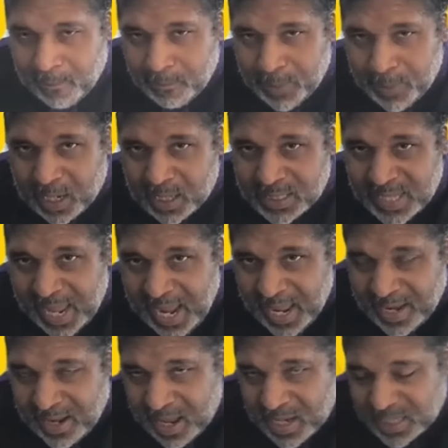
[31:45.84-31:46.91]
because they
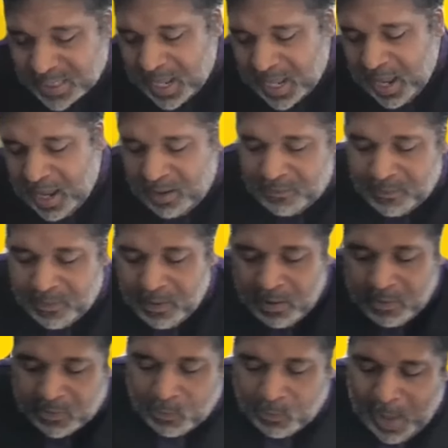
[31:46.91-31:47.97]
and their slave
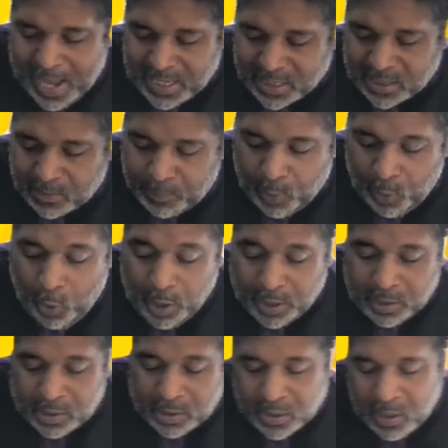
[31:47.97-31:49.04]
white
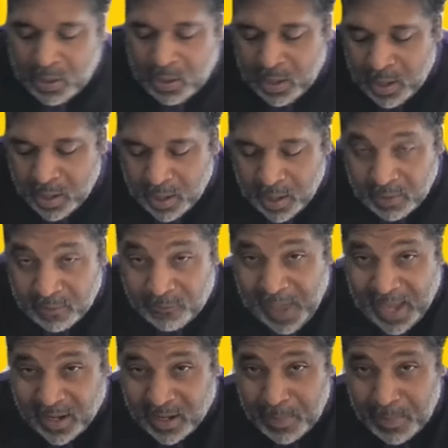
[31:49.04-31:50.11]
supporters, the
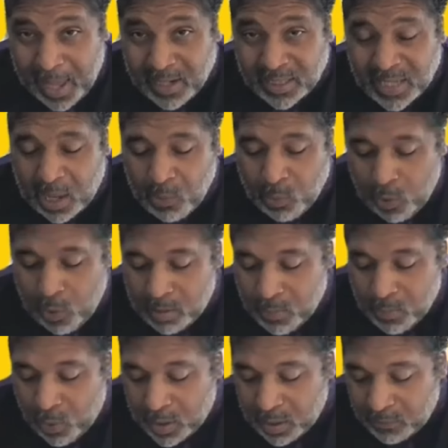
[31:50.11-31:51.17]
fact of the matter is they wanted
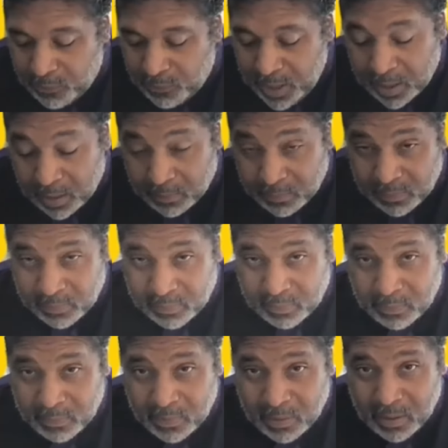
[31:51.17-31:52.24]
more than freedom.
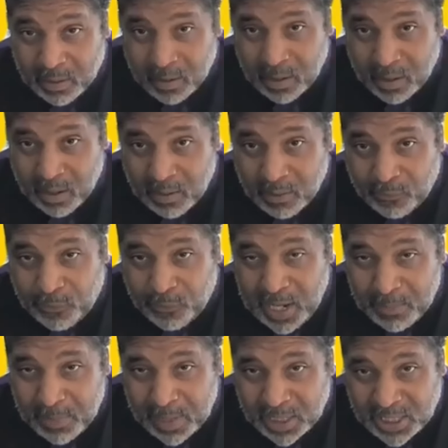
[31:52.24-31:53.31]

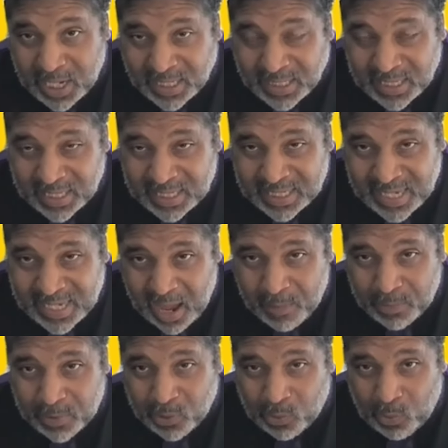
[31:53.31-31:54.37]
Freedom is just a
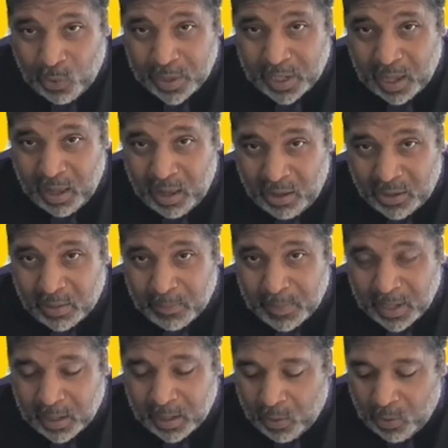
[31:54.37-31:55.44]
step toward the
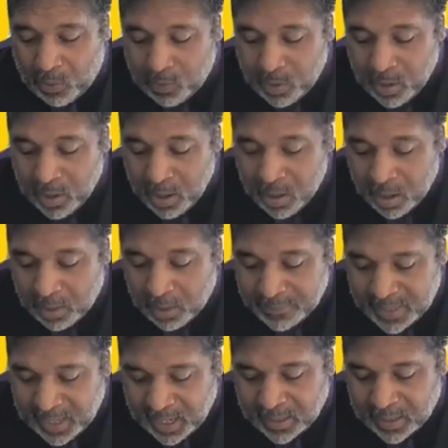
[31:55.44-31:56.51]
ultimate goal
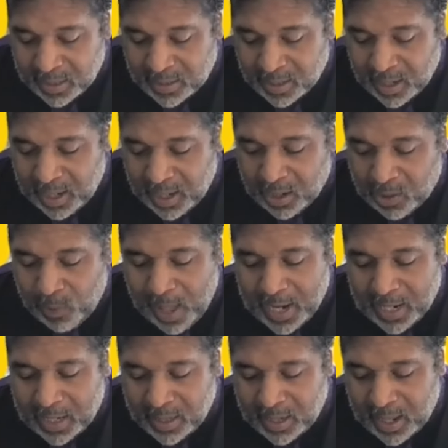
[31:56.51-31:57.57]
of dignity,
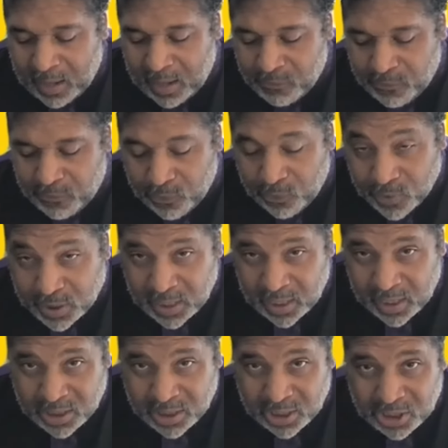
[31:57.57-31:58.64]
equality, and full
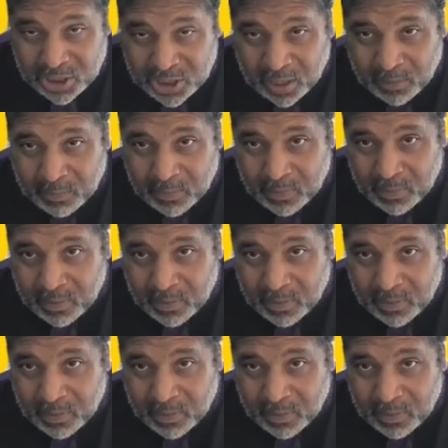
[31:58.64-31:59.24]
citizenship.